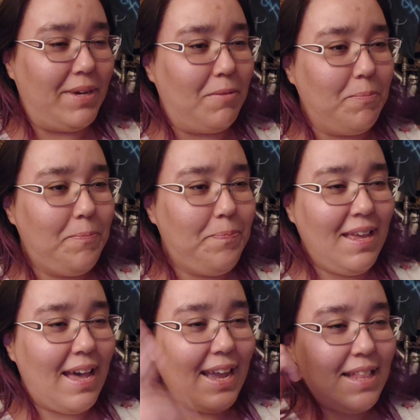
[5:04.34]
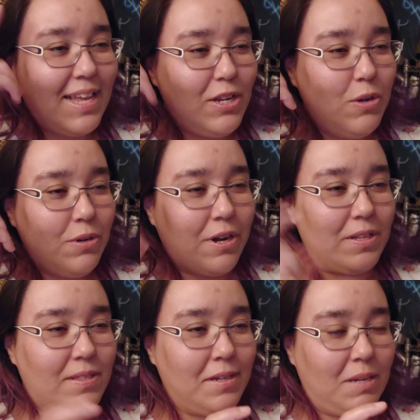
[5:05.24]
about? I got like note
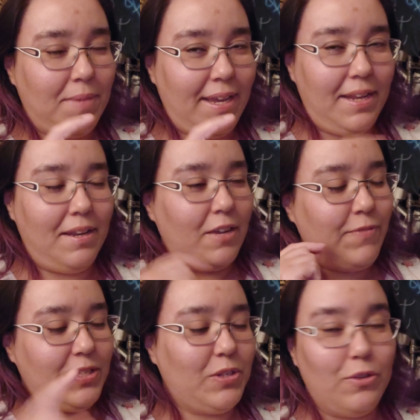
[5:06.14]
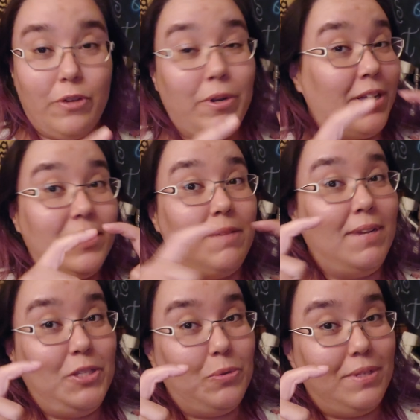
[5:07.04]
cards stuck in my head, like physical note cards. I'm
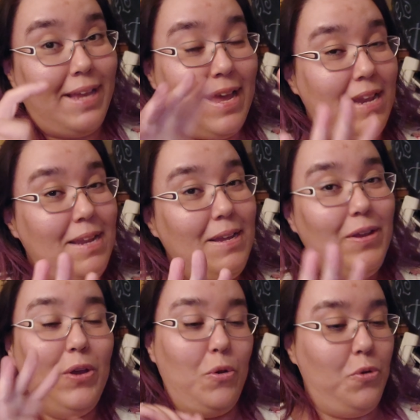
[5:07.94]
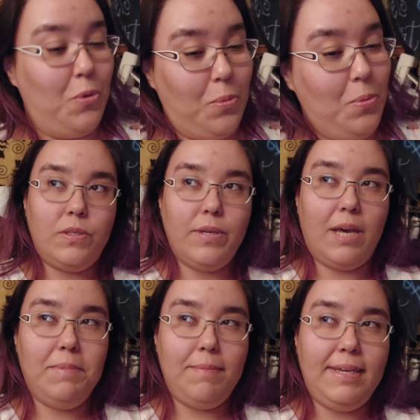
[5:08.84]
not doing that. No. So
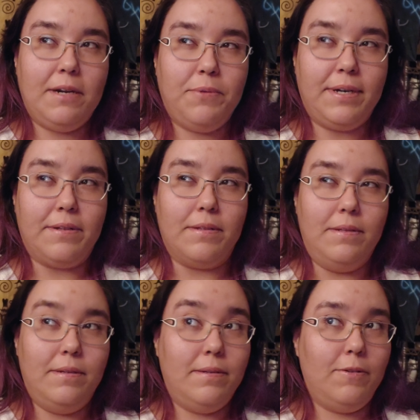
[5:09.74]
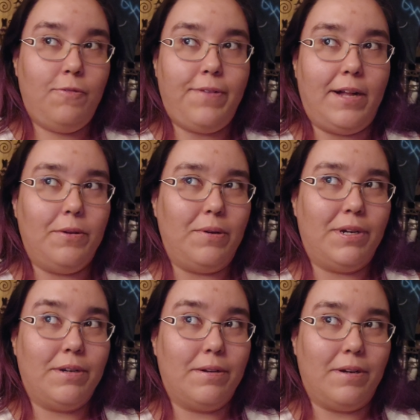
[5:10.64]
yeah, maybe I will follow
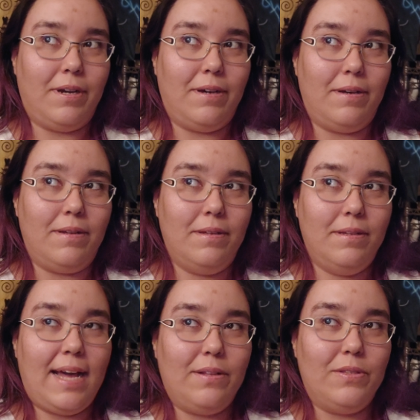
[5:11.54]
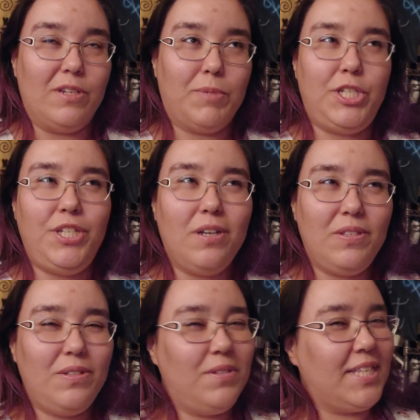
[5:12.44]
her uh, calendar, but she
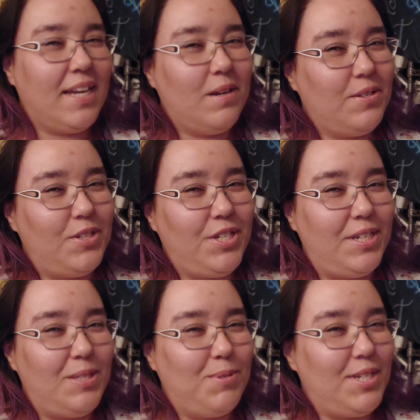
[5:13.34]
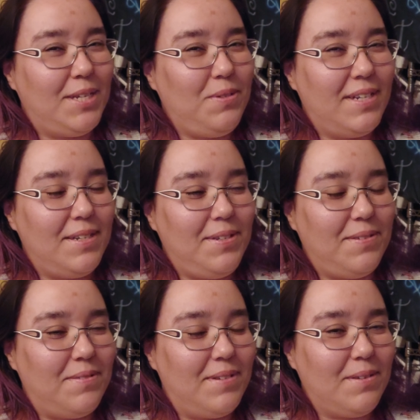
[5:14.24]
also does character sheets, which I do not
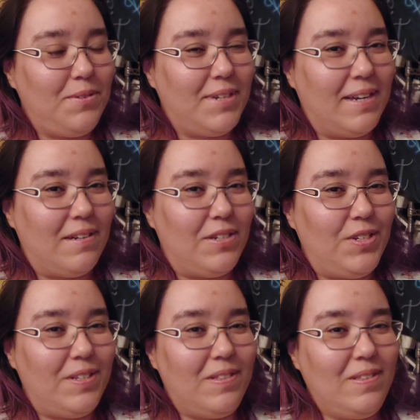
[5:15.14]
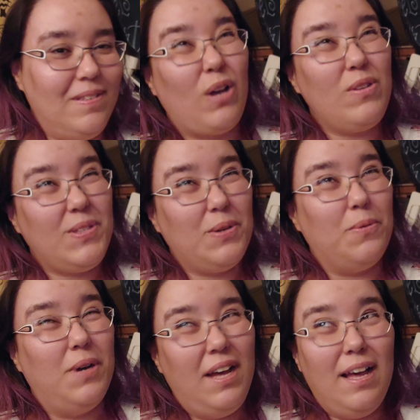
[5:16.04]
do. I don't do character sheets.
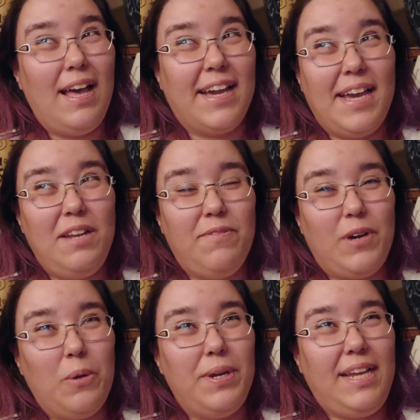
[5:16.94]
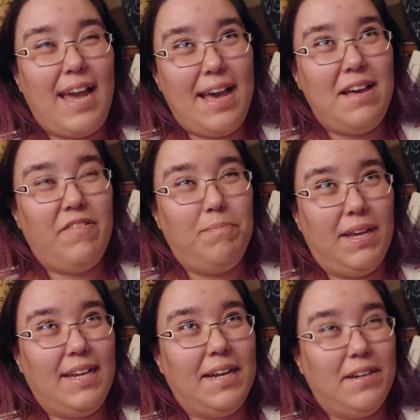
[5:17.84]
Also, I kind of already have
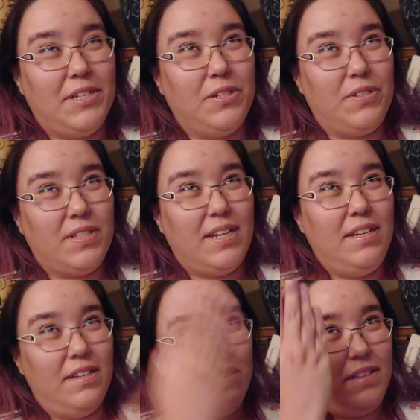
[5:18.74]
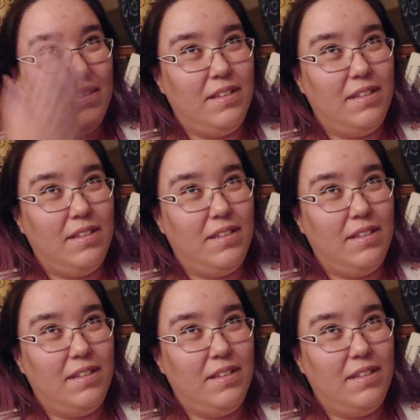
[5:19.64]
my characters, kind of